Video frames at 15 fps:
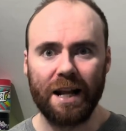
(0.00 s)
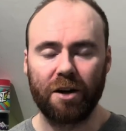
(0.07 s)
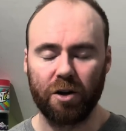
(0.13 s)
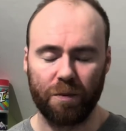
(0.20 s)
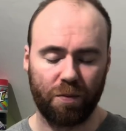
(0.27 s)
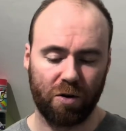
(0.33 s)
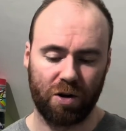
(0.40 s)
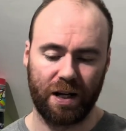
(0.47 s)

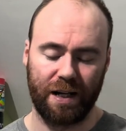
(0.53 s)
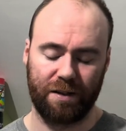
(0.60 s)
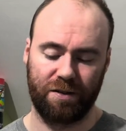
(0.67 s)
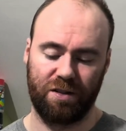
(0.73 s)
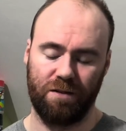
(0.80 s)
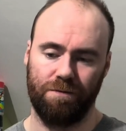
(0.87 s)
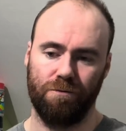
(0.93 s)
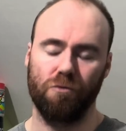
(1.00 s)
good
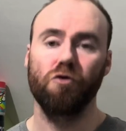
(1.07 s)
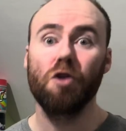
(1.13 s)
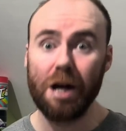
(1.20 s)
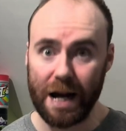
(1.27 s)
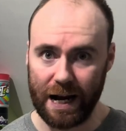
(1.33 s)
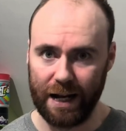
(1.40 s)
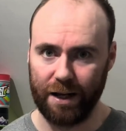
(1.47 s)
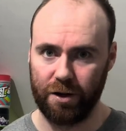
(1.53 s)
products.
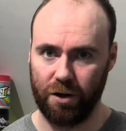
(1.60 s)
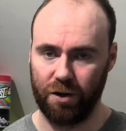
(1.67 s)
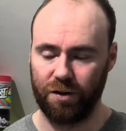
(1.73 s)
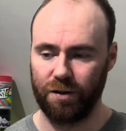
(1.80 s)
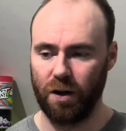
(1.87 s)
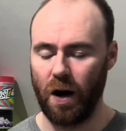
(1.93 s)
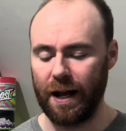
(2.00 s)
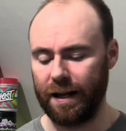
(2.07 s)
Really good.
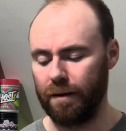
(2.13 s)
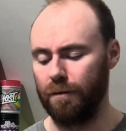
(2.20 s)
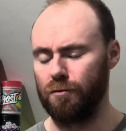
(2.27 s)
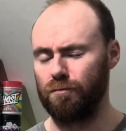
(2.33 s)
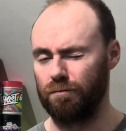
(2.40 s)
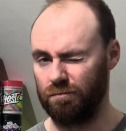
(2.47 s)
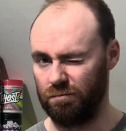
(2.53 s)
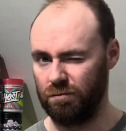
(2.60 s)
Like,
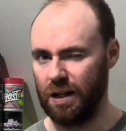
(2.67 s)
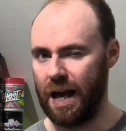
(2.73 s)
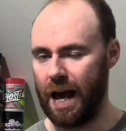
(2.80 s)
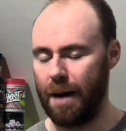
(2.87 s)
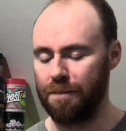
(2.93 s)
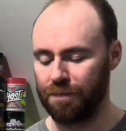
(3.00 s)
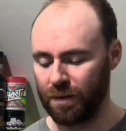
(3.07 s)
yeah.